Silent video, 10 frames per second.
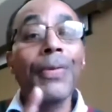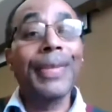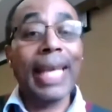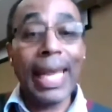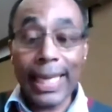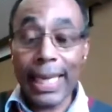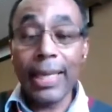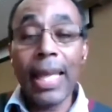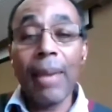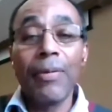You've got to get
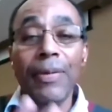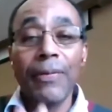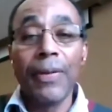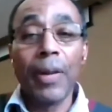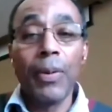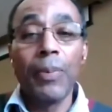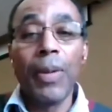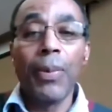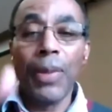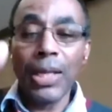in the habit of developing your
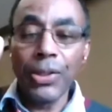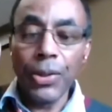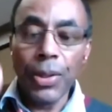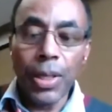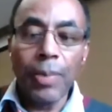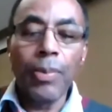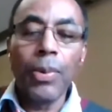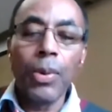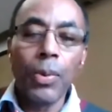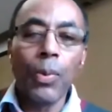people. That's your
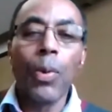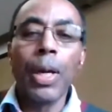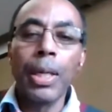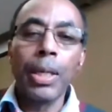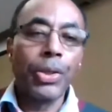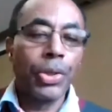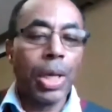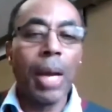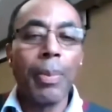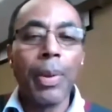number 1
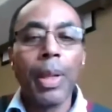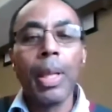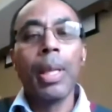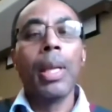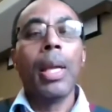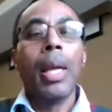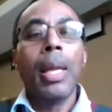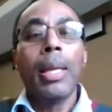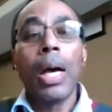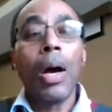job.
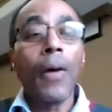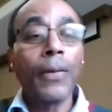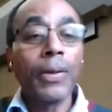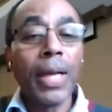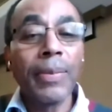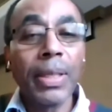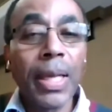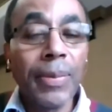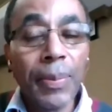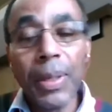Now, oftentimes it
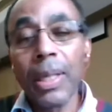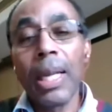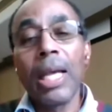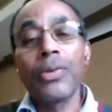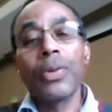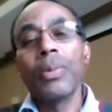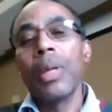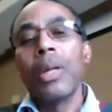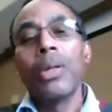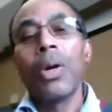comes up in the
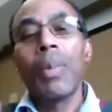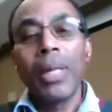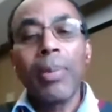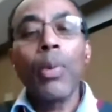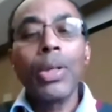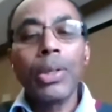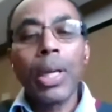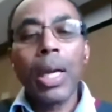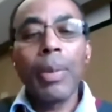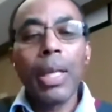classroom. No, my number 1
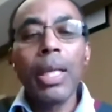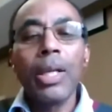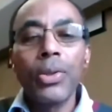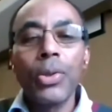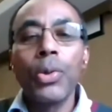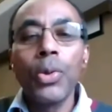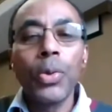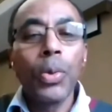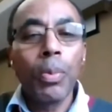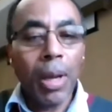job is to
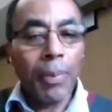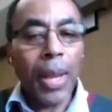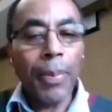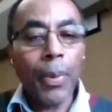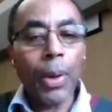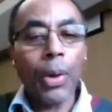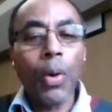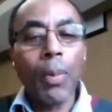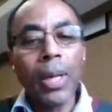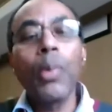do my paperwork,
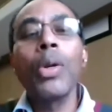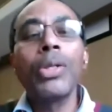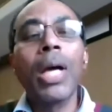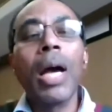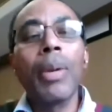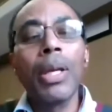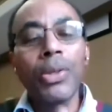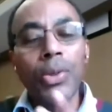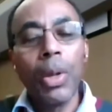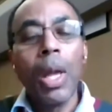or my number 1 job
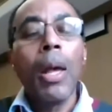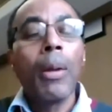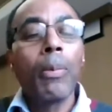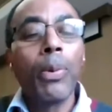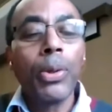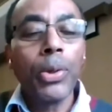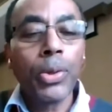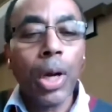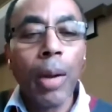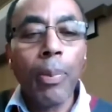is to
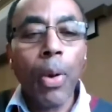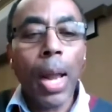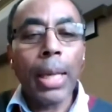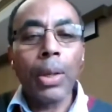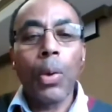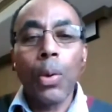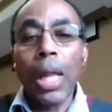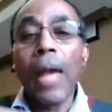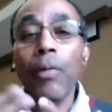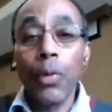produce our product, or
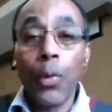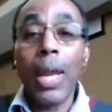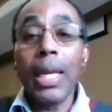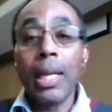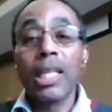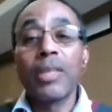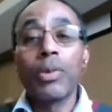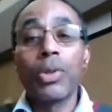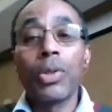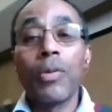to have great
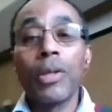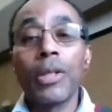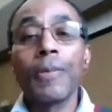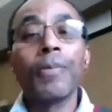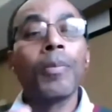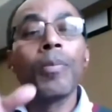customer service.